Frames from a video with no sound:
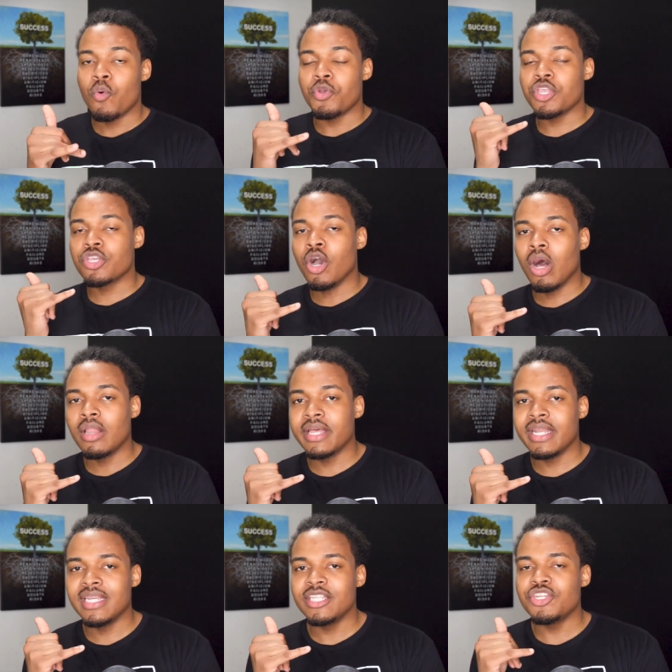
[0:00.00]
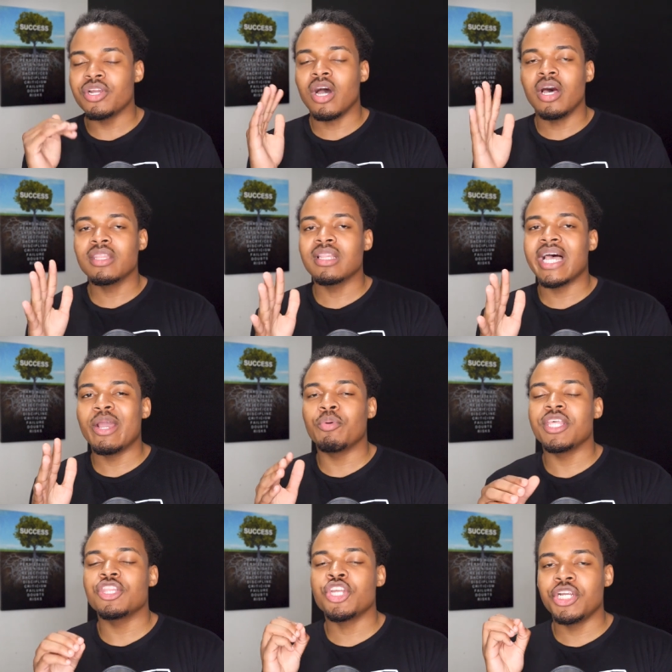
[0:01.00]
When you call in, you're on the line
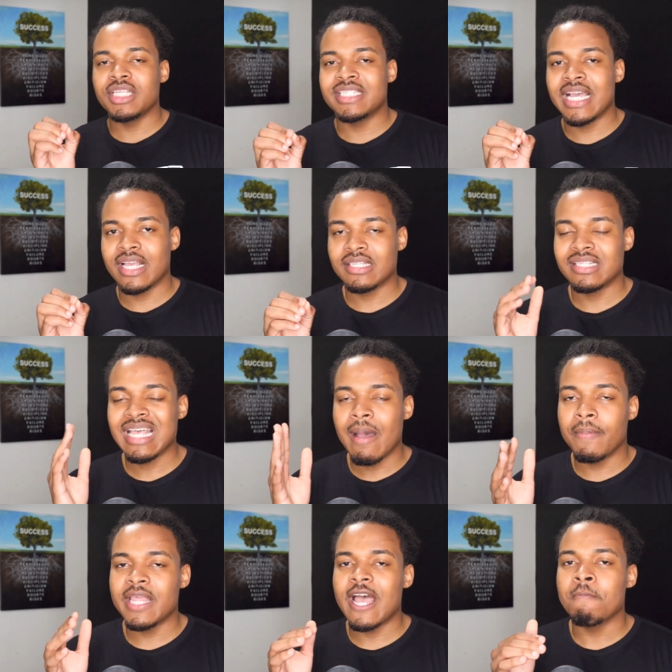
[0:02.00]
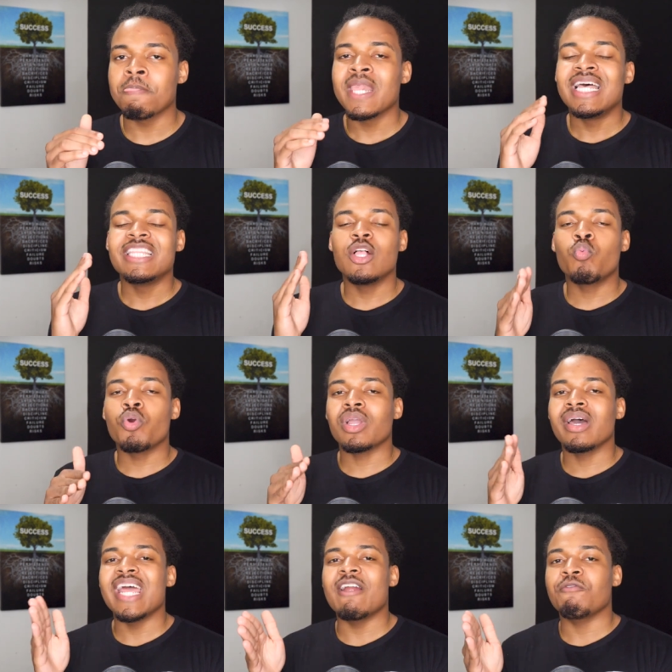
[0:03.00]
within thirty seconds. On top of that, they'll work
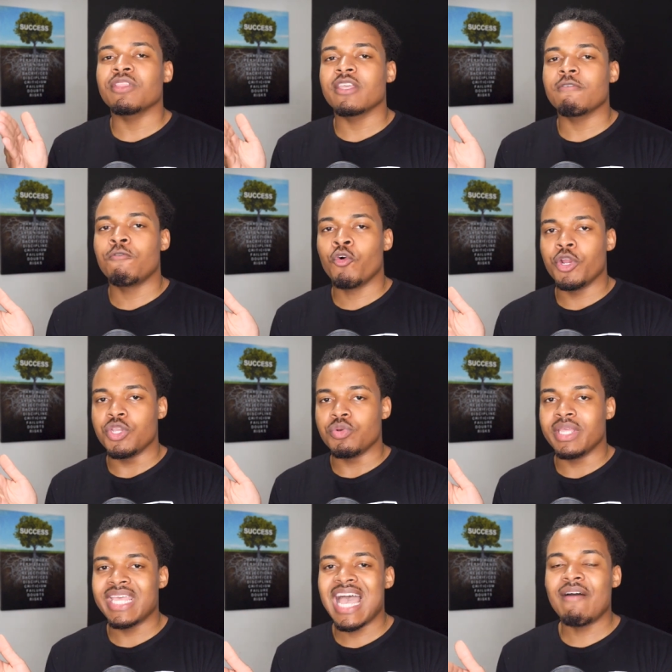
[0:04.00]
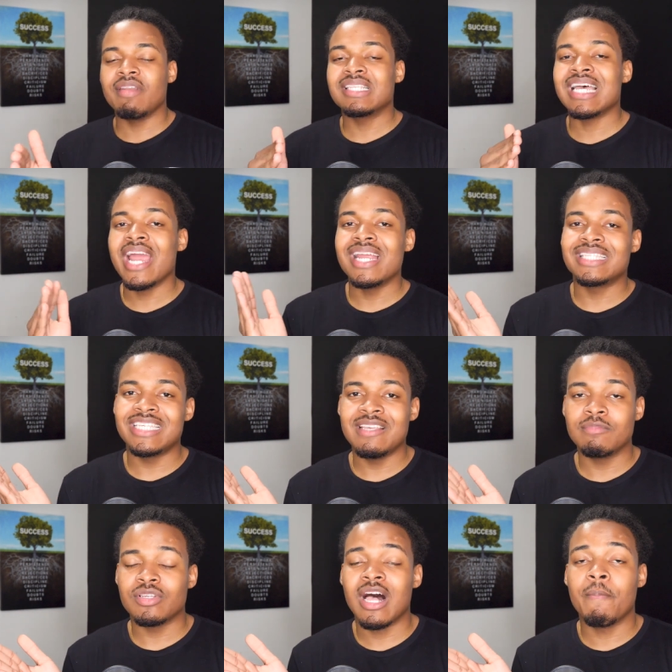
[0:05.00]
out everything for you. And they have an entire
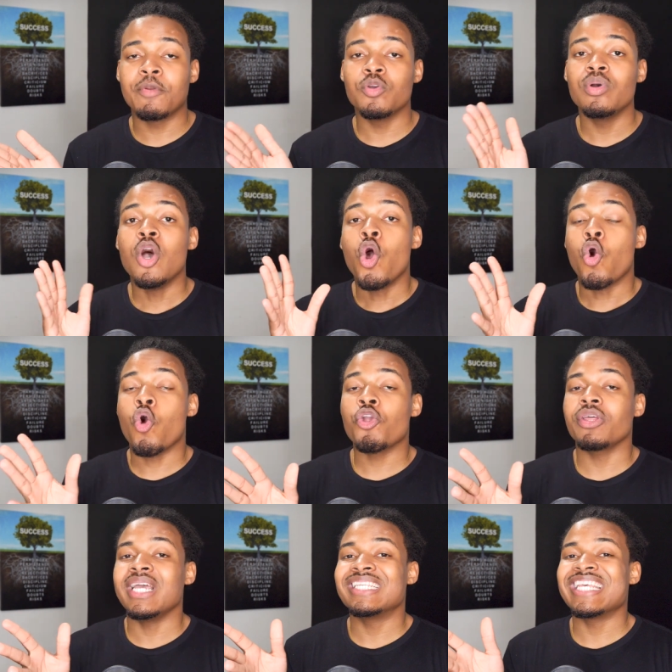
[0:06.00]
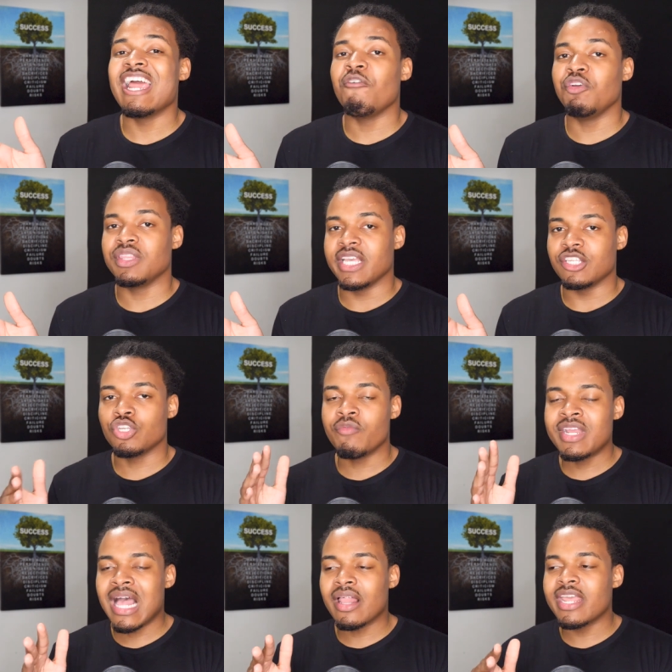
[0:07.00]
team to help you organize everything. So in
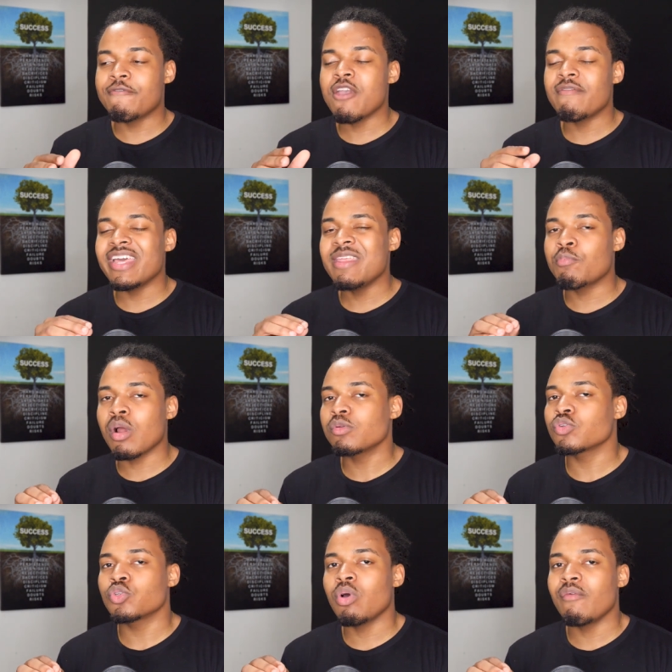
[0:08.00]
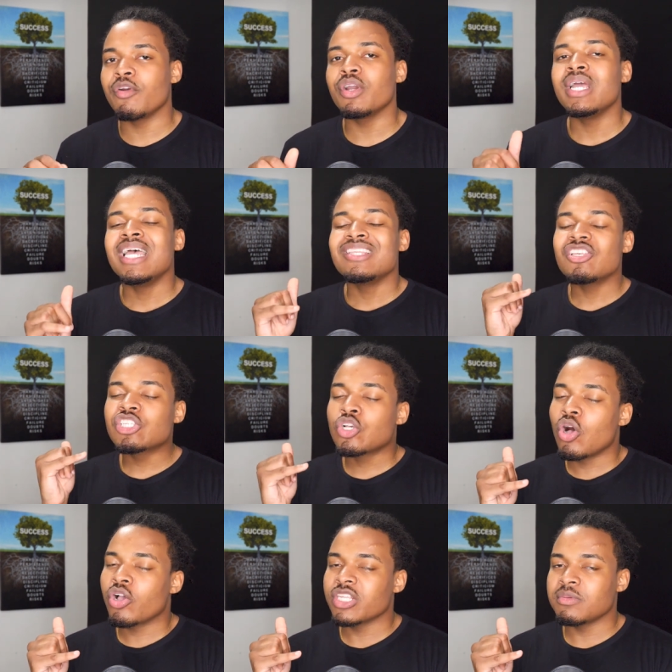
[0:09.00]
reality, if you have any problems whatsoever, just
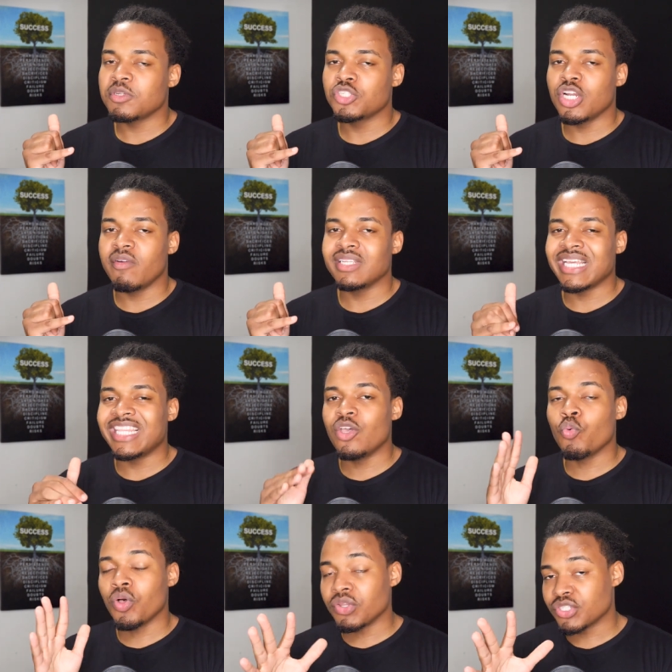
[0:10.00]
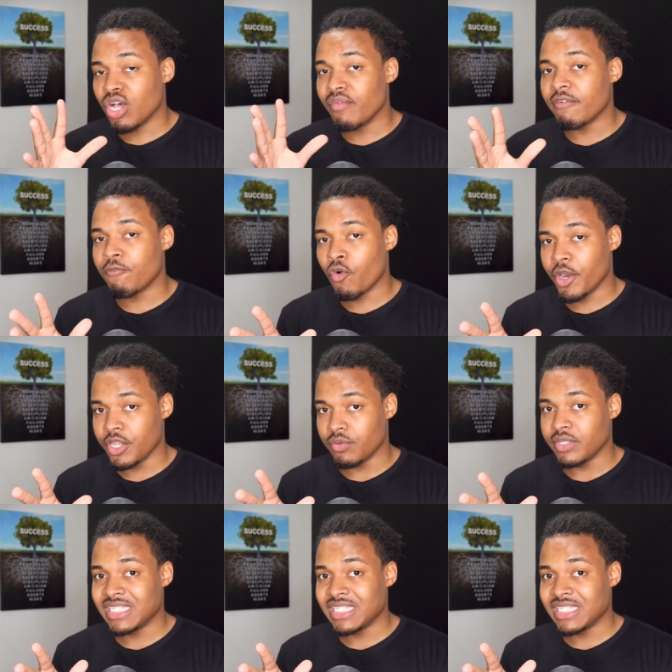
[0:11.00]
call customer service and they will solve it for you.